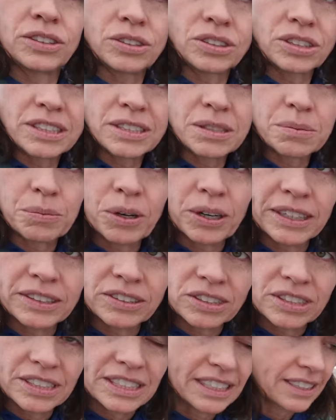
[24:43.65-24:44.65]
Usually it's more
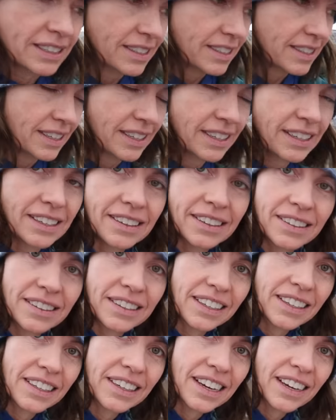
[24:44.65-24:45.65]
interesting to see
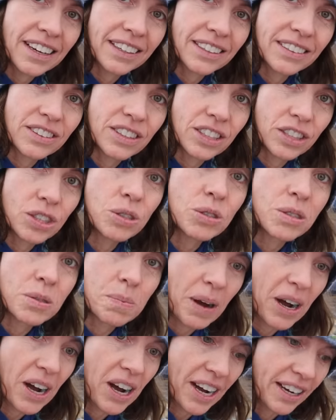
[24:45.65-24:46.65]
the, uh, the ewes
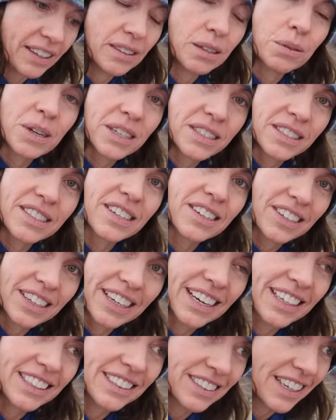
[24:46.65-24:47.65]
behind the ones that are
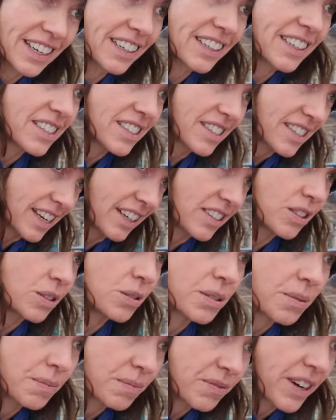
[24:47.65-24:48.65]
getting done because they do
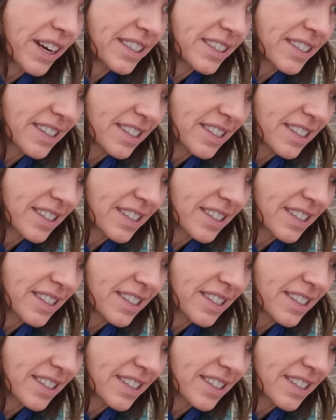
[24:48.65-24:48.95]
some fun